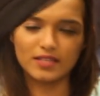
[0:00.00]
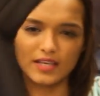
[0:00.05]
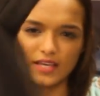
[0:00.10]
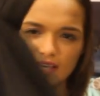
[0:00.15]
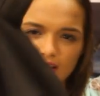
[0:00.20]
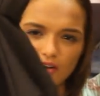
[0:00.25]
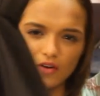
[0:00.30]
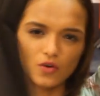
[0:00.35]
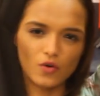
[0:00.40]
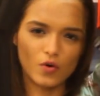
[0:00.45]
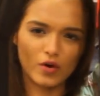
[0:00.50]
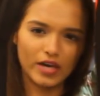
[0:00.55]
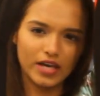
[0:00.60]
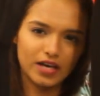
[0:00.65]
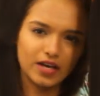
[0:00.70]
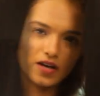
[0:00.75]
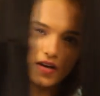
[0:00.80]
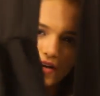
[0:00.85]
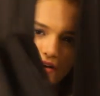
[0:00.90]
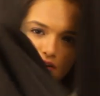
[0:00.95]
thing
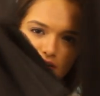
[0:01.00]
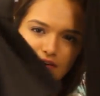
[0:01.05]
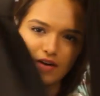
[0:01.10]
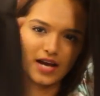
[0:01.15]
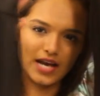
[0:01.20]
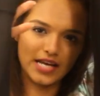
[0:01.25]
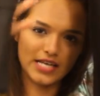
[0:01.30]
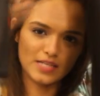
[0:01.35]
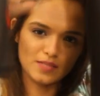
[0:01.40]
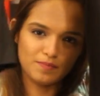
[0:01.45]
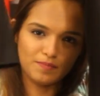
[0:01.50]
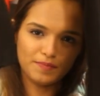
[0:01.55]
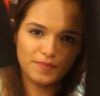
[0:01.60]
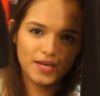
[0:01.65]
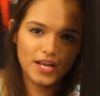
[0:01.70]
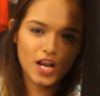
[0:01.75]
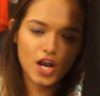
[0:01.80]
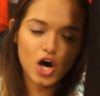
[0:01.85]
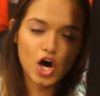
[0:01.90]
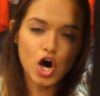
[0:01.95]
going right
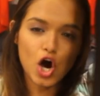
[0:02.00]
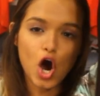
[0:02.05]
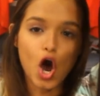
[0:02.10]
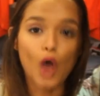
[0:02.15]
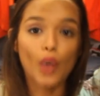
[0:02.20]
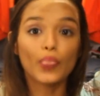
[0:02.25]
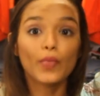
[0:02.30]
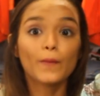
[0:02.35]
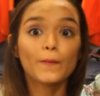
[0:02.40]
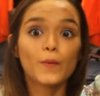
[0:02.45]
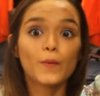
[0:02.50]
below on the